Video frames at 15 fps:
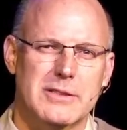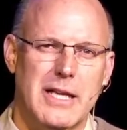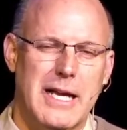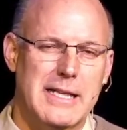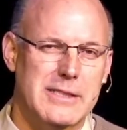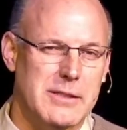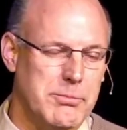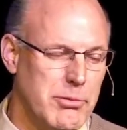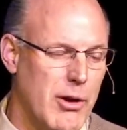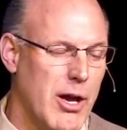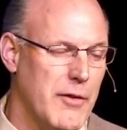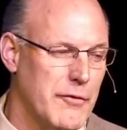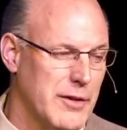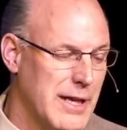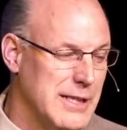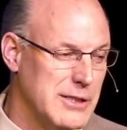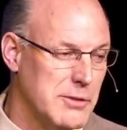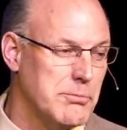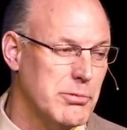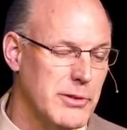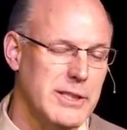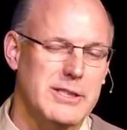as the prophet, as
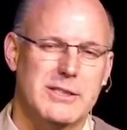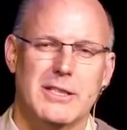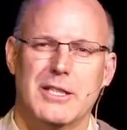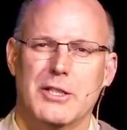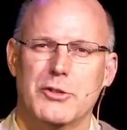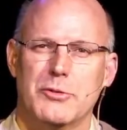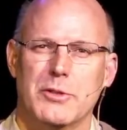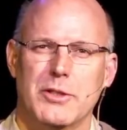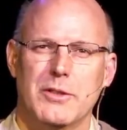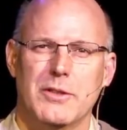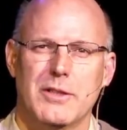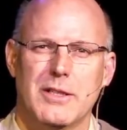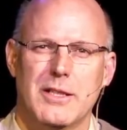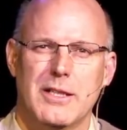the priest in Israel.